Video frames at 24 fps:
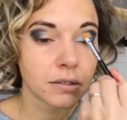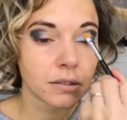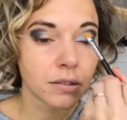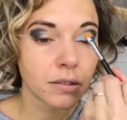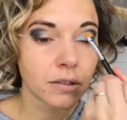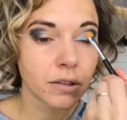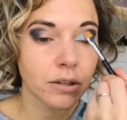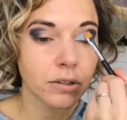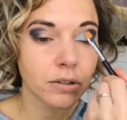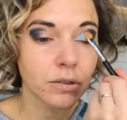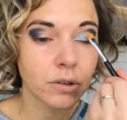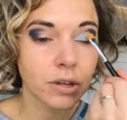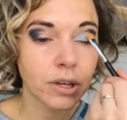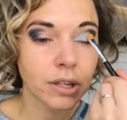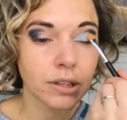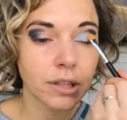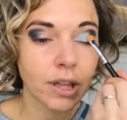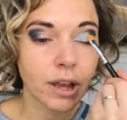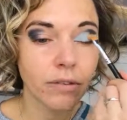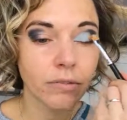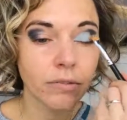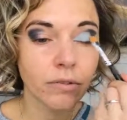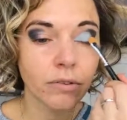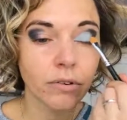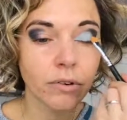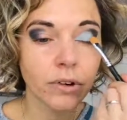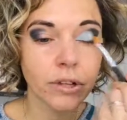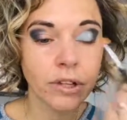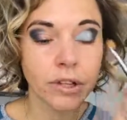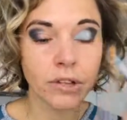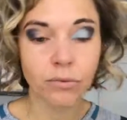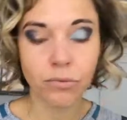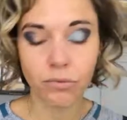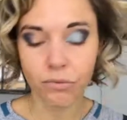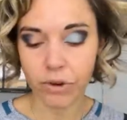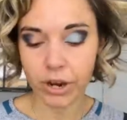so that you get that
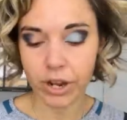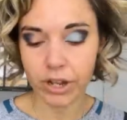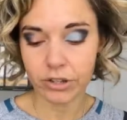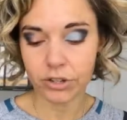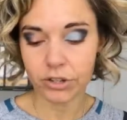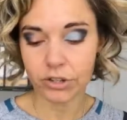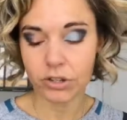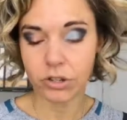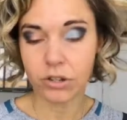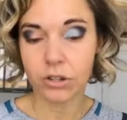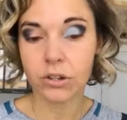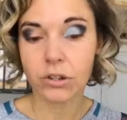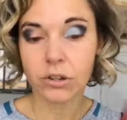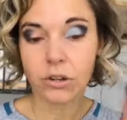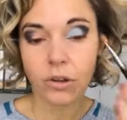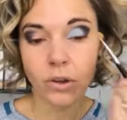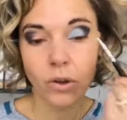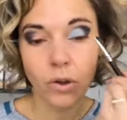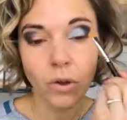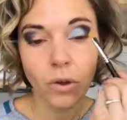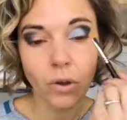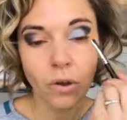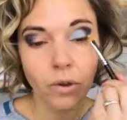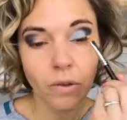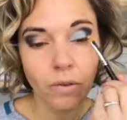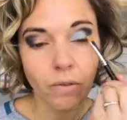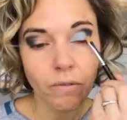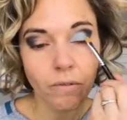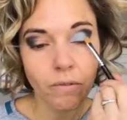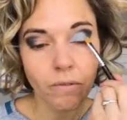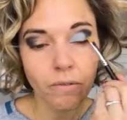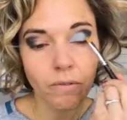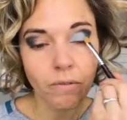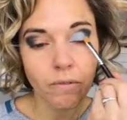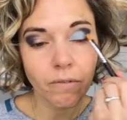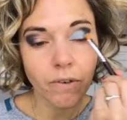really rich
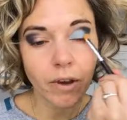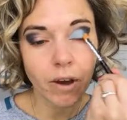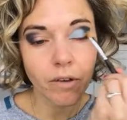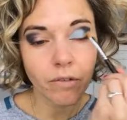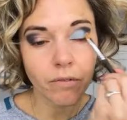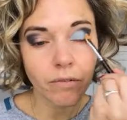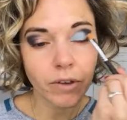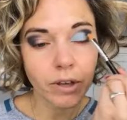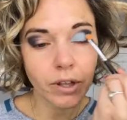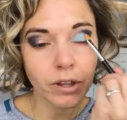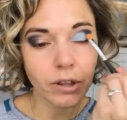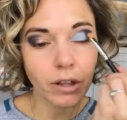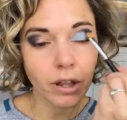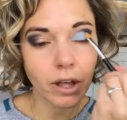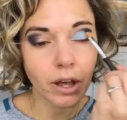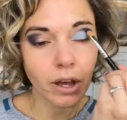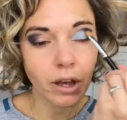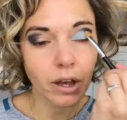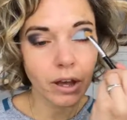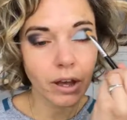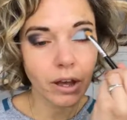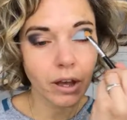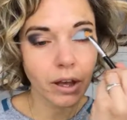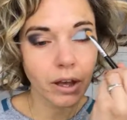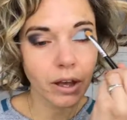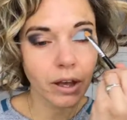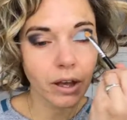velvet look.